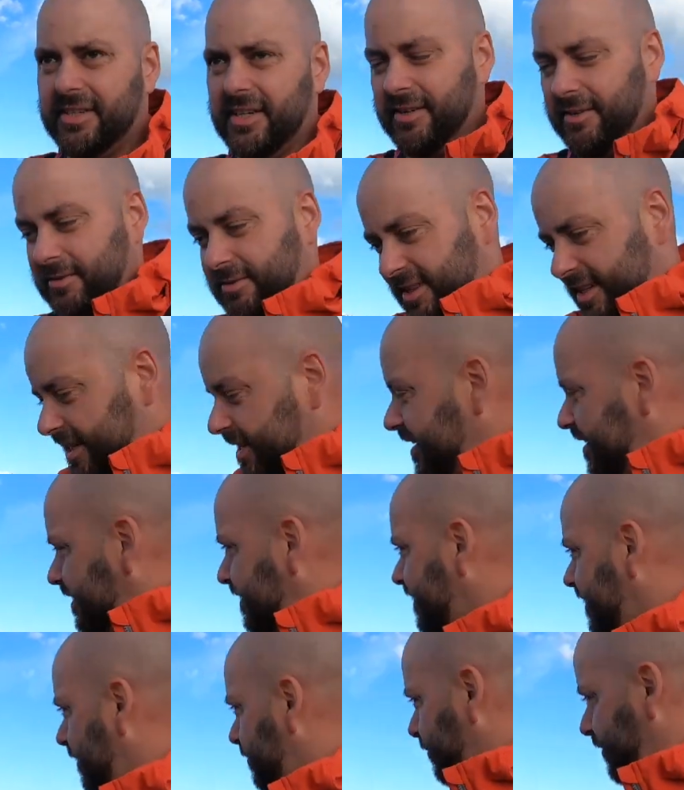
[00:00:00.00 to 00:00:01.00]
so
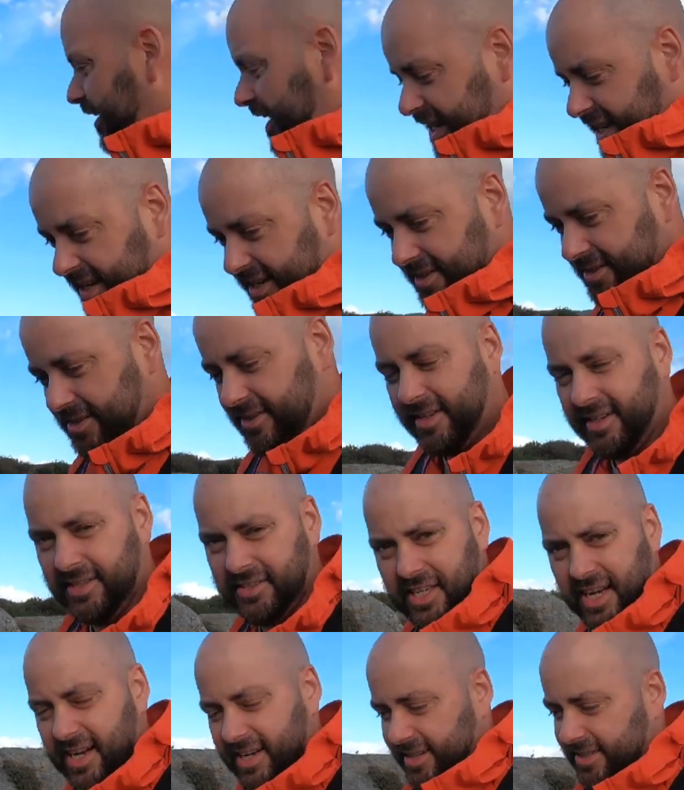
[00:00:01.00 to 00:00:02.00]
we've got Freddie, we've
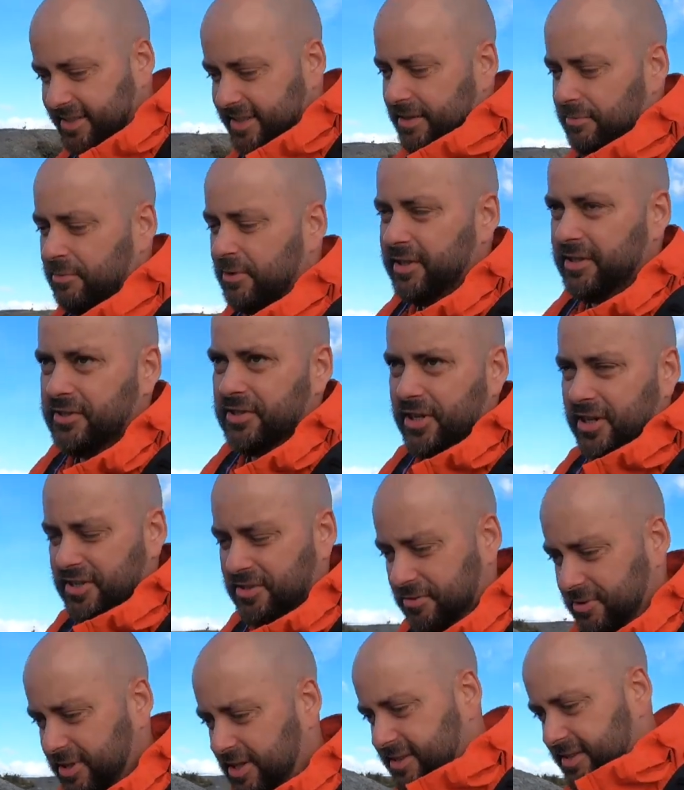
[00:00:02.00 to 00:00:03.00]
got Darcy, and we've got
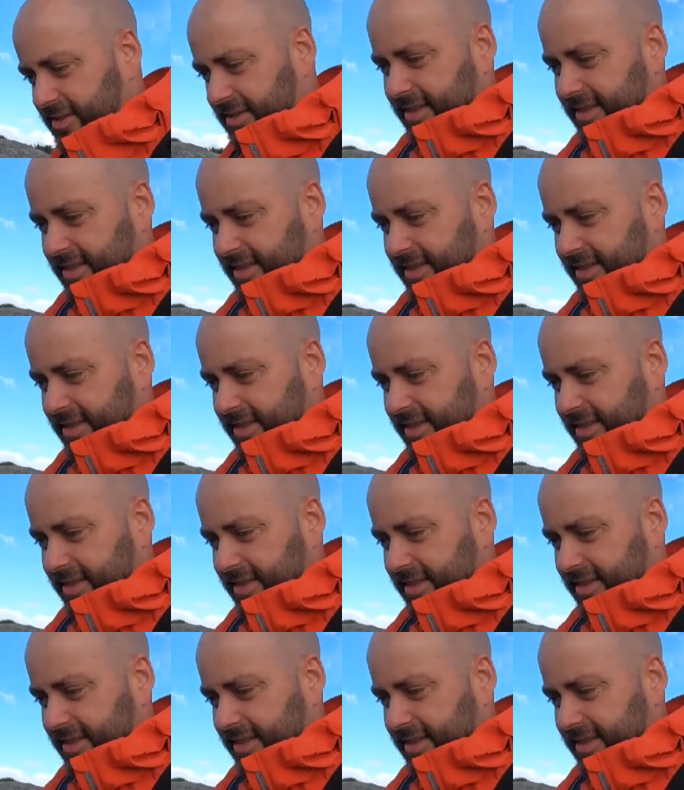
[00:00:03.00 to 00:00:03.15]
Joshua.